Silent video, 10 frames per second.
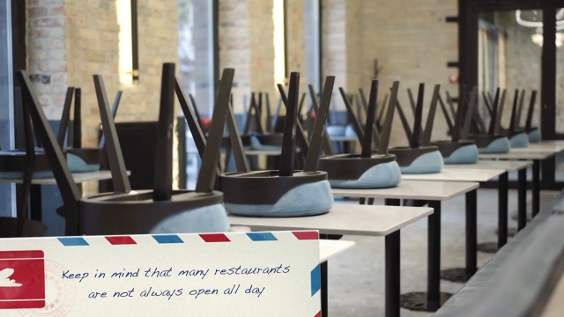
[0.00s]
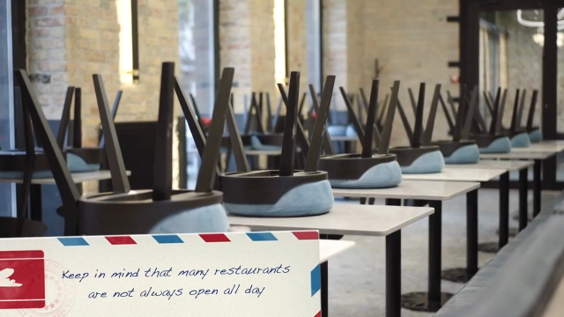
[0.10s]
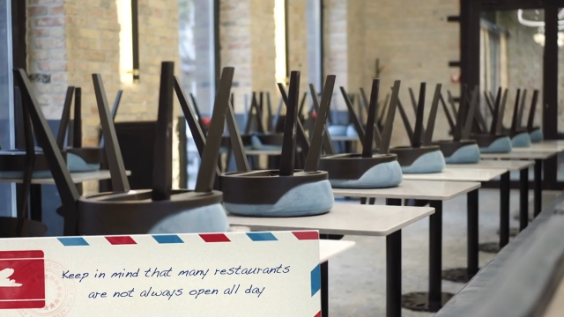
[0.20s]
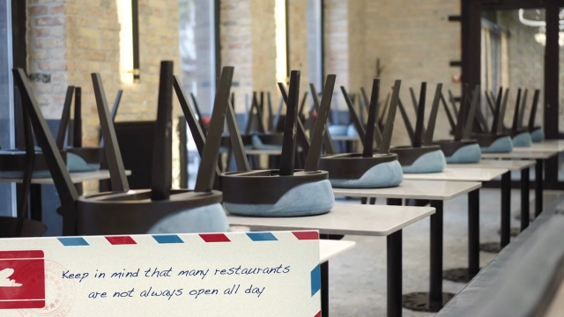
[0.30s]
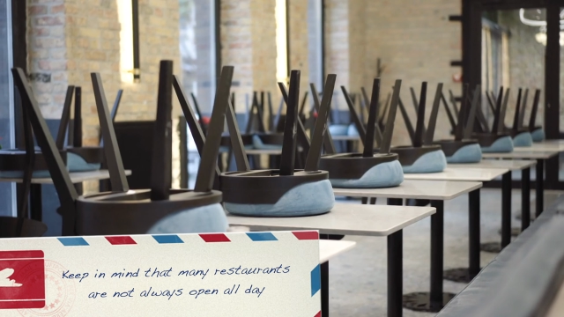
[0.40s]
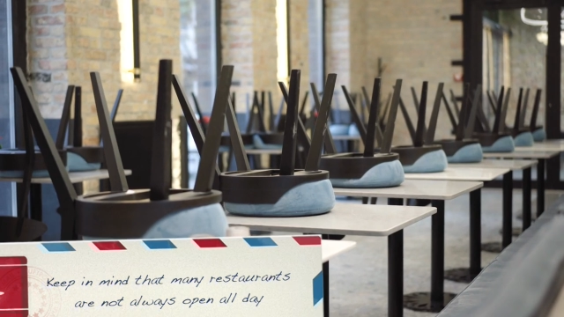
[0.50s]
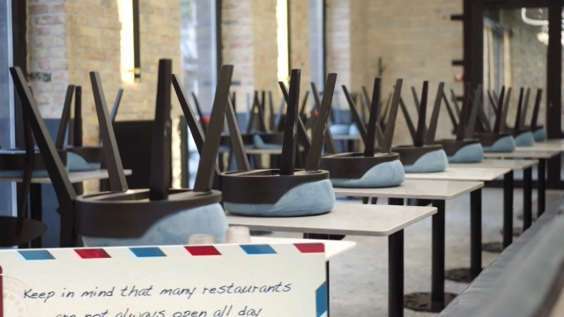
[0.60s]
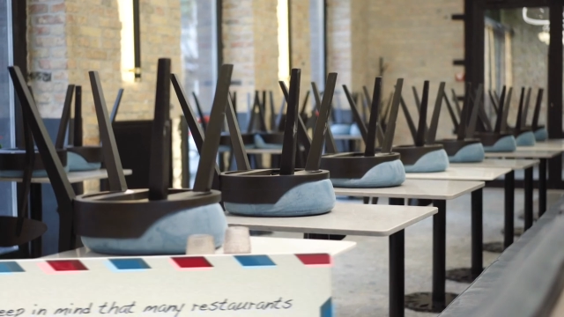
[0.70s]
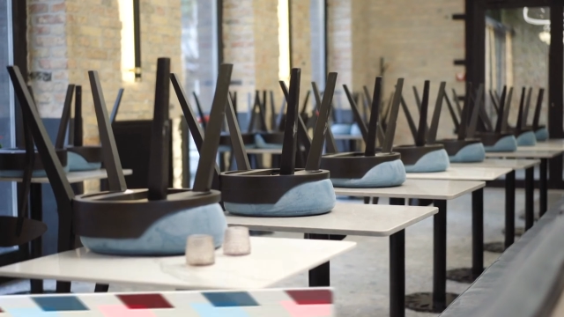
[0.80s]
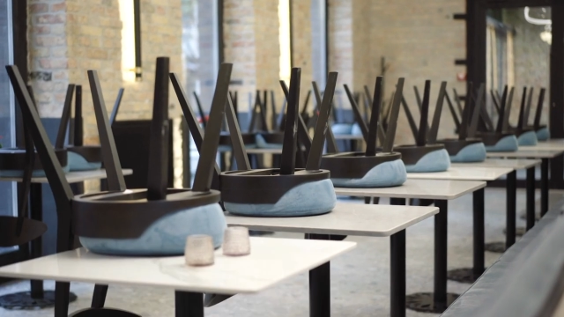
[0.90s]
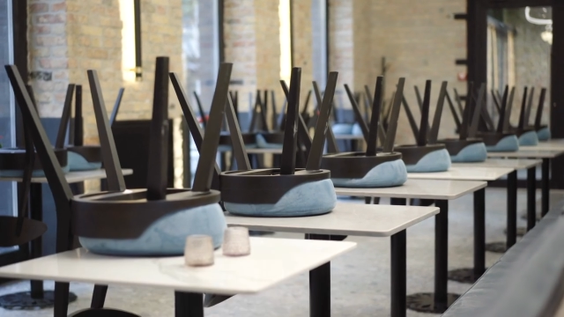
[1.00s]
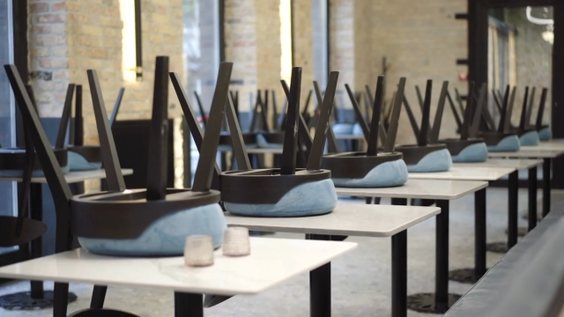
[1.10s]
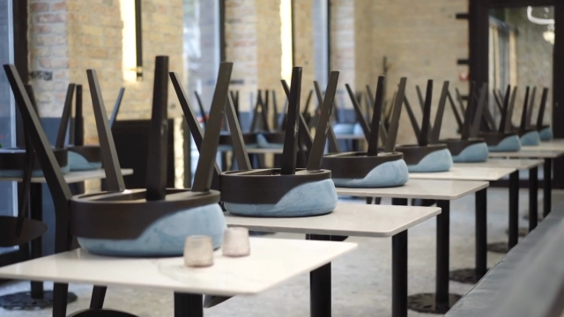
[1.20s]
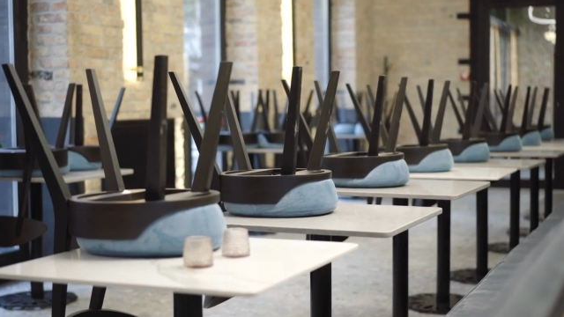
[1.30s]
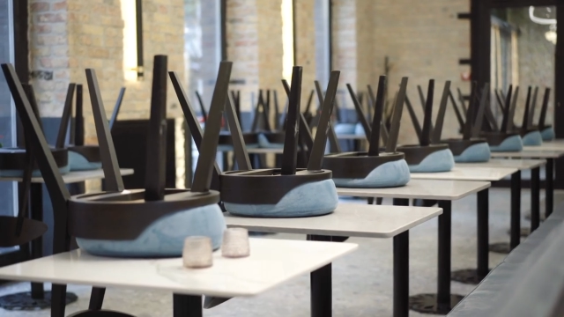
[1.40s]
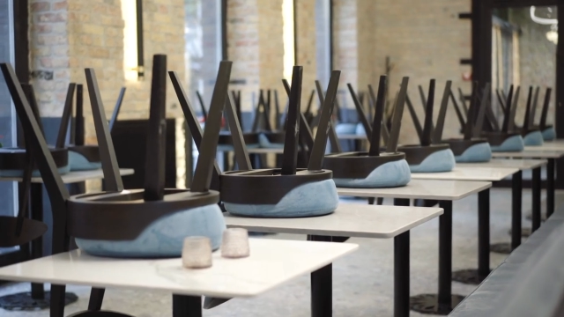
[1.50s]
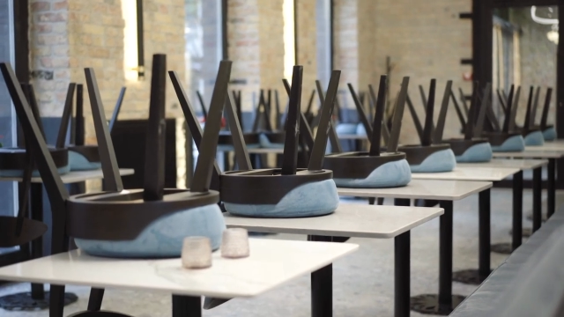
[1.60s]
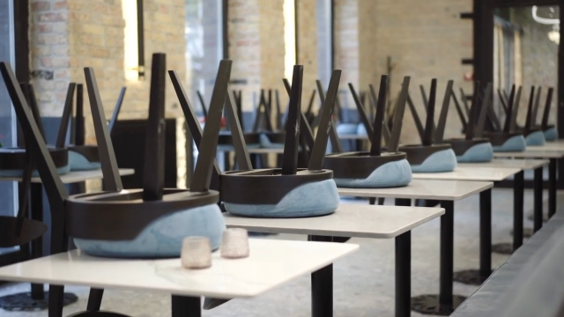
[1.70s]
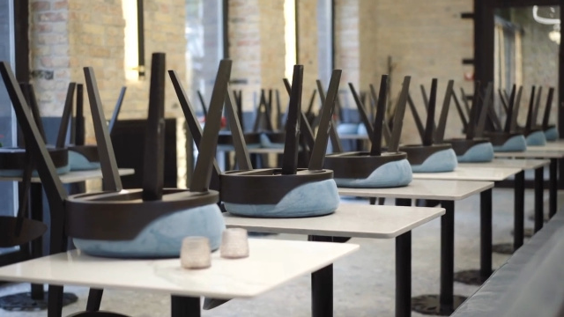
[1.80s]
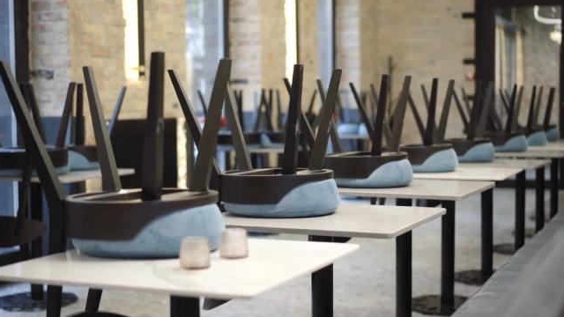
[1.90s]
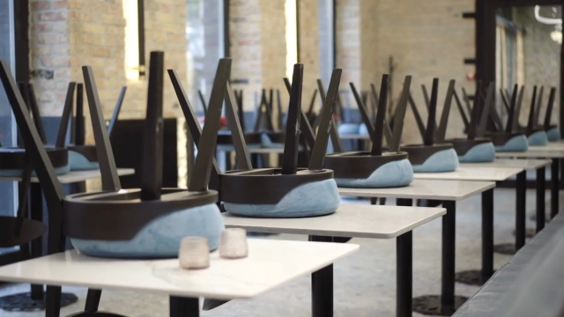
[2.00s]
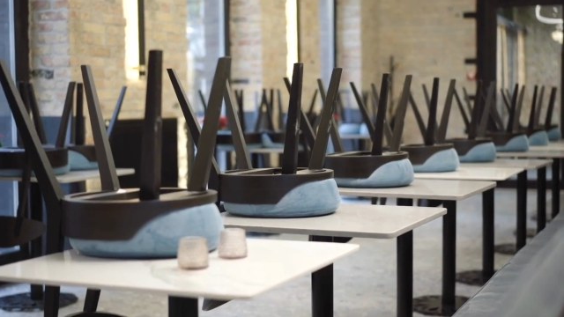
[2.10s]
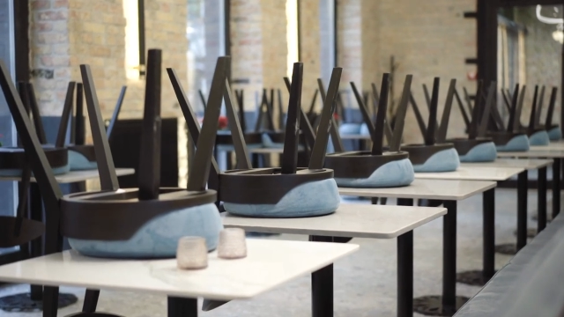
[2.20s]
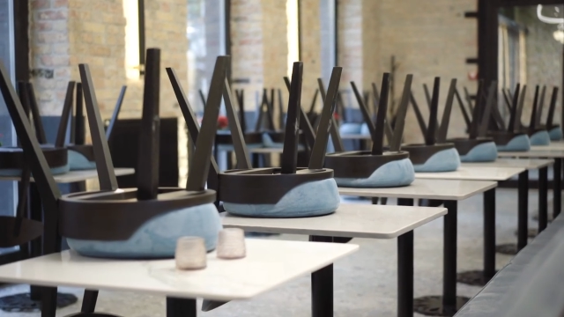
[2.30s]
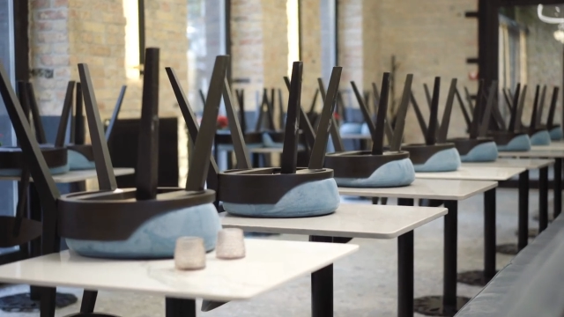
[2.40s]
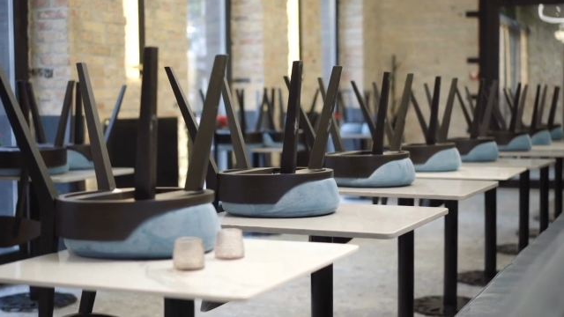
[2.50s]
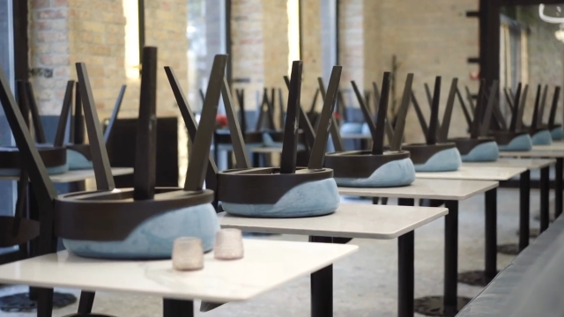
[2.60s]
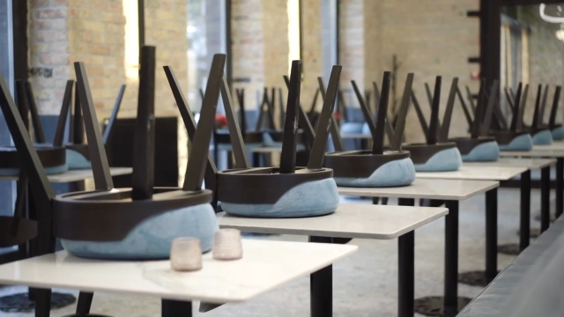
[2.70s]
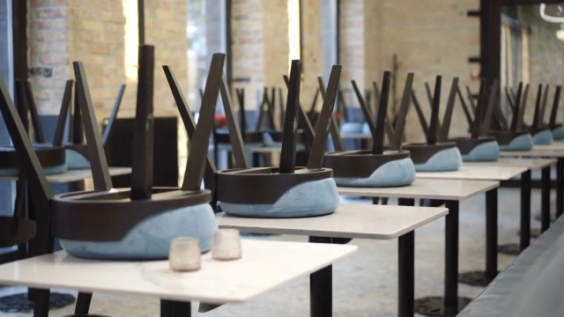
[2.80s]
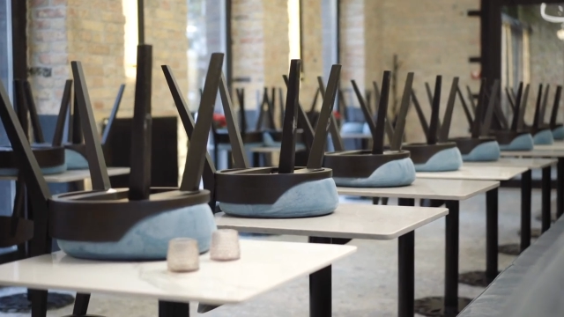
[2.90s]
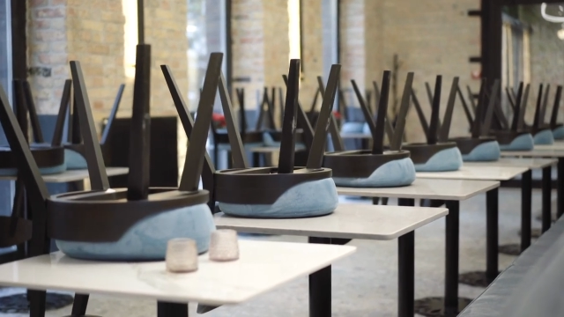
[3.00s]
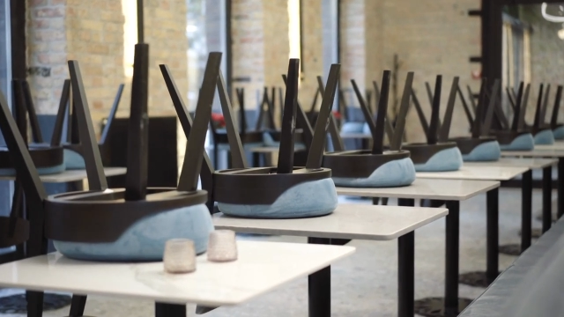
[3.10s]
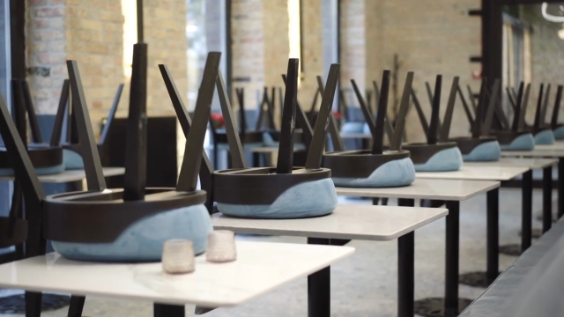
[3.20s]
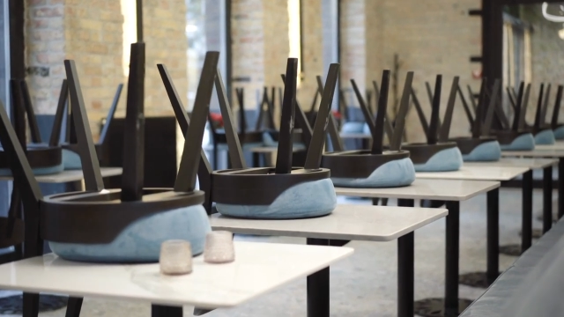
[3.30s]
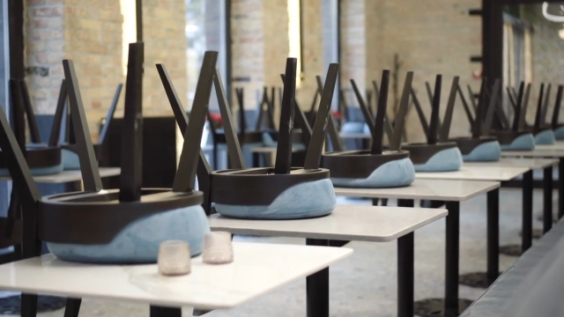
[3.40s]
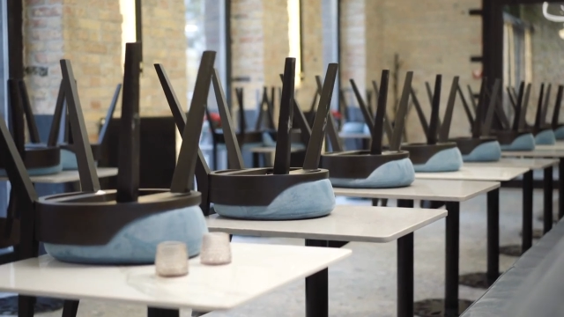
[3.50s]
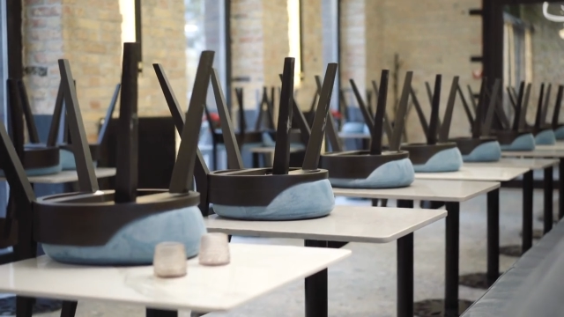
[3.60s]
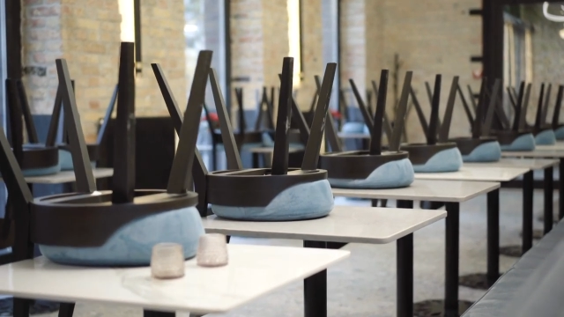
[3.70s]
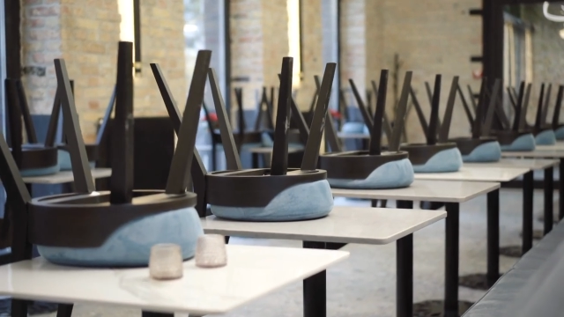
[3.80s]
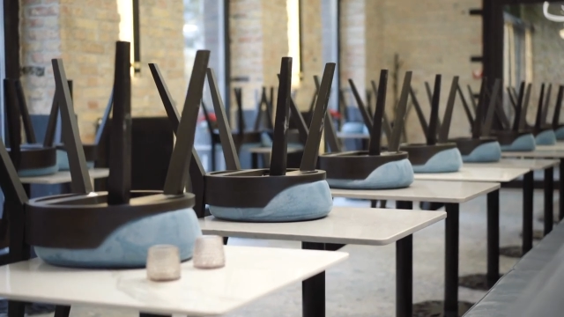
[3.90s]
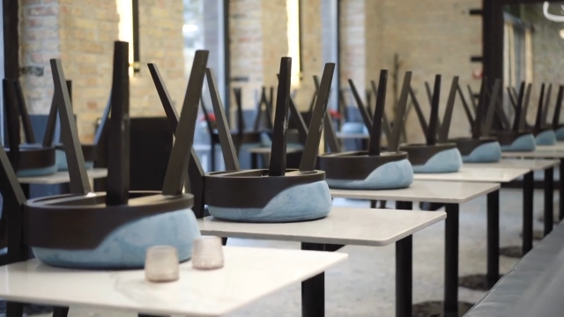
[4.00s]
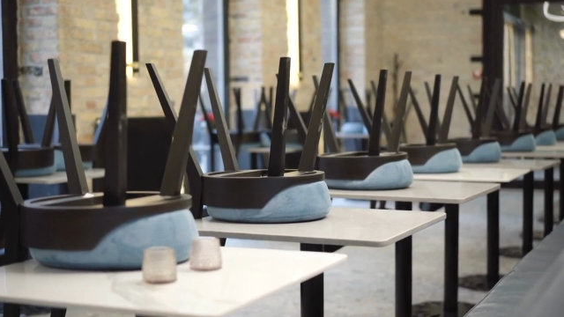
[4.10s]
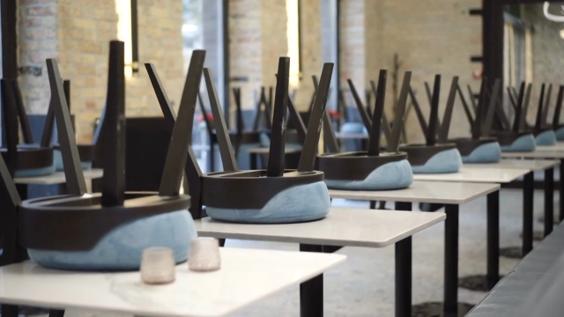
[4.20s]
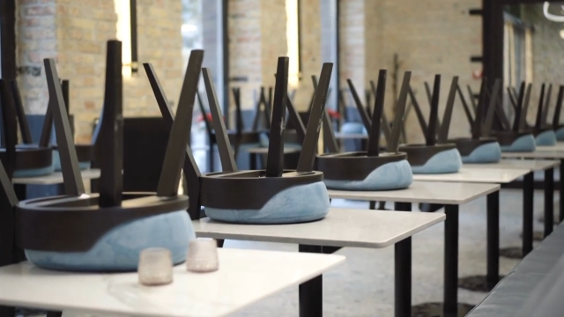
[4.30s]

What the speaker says: Nobody's mouth can be seen.